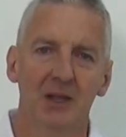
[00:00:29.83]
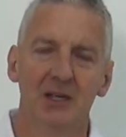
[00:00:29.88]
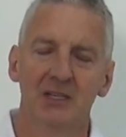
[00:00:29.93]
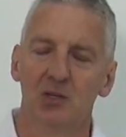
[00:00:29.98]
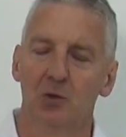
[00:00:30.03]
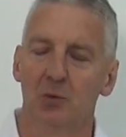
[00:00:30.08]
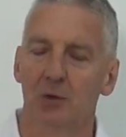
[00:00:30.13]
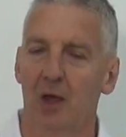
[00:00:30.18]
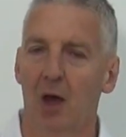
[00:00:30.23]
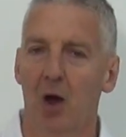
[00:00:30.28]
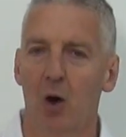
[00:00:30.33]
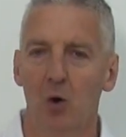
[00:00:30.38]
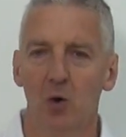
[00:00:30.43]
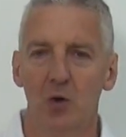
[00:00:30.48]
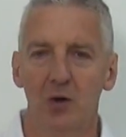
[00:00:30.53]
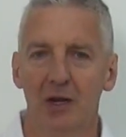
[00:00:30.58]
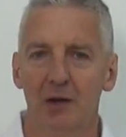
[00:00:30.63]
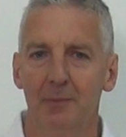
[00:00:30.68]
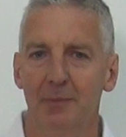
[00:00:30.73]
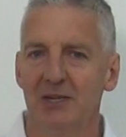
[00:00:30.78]
So the
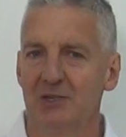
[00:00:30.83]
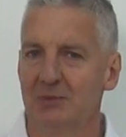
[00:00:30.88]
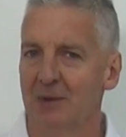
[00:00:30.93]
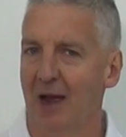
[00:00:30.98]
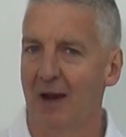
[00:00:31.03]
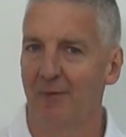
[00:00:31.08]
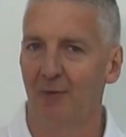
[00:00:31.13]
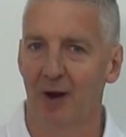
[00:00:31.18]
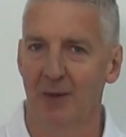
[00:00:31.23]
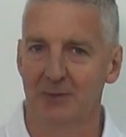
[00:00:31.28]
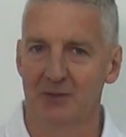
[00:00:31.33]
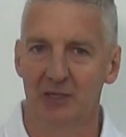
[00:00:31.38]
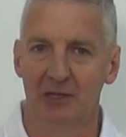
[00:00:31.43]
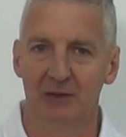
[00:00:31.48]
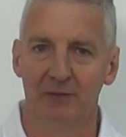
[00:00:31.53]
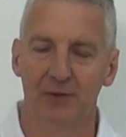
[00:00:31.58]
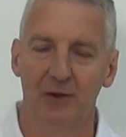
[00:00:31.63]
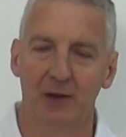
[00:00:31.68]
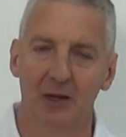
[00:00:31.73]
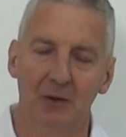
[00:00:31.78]
ordinary LNBs we have are
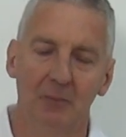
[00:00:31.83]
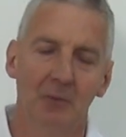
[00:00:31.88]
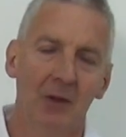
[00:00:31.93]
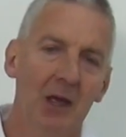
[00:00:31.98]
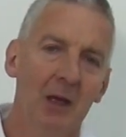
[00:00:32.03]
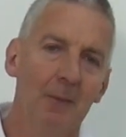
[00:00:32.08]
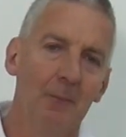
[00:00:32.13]
absolutely fine,